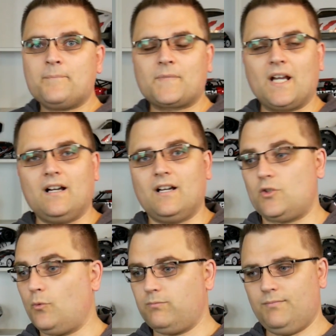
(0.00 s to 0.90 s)
as
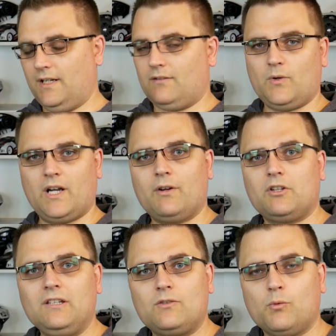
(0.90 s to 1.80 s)
we're going
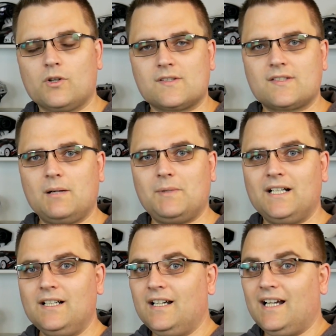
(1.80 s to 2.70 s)
in towards summer,
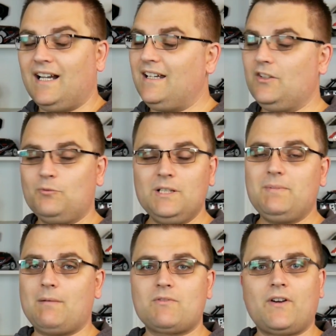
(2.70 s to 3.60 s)
it really
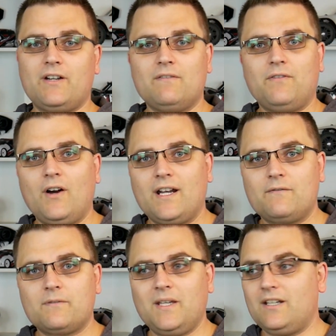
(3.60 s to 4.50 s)
becomes very inviting
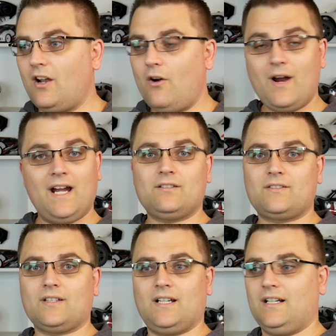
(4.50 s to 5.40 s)
for me to go
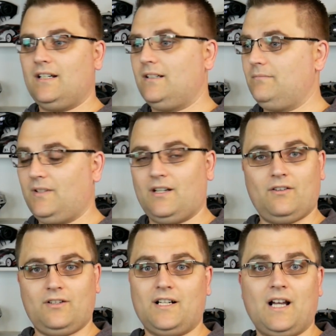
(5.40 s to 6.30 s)
out,
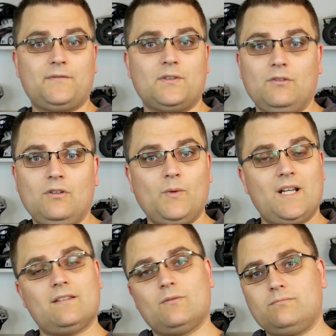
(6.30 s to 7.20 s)
on an afternoon
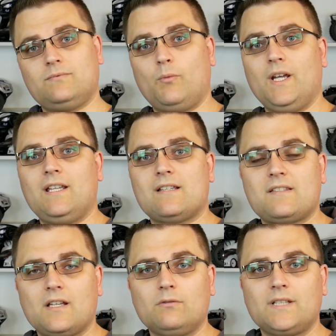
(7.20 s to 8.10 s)
when the wind has
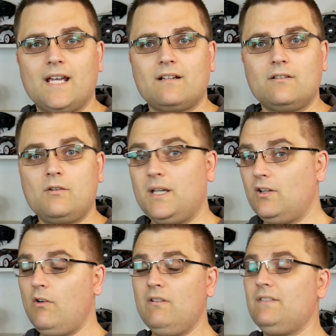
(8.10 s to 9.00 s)
settled down a little bit,
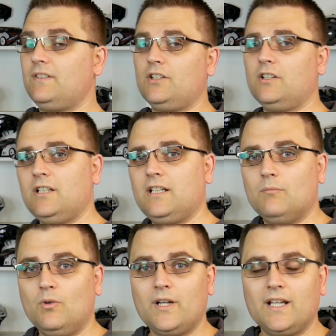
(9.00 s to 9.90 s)
or even early in the
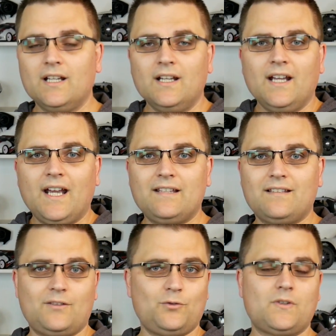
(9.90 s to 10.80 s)
morning,
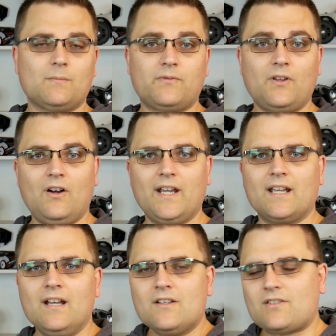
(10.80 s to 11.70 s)
and do some flying.
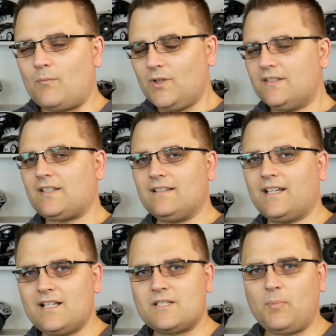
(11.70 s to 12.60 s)
So I'm really starting to
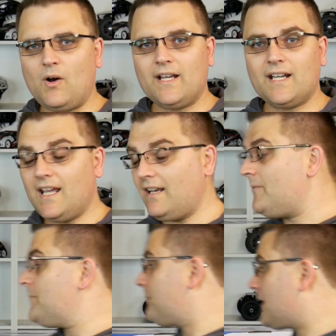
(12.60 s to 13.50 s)
get inspired again.
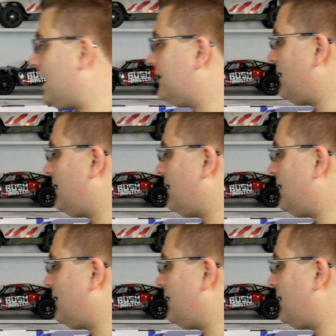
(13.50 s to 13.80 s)
And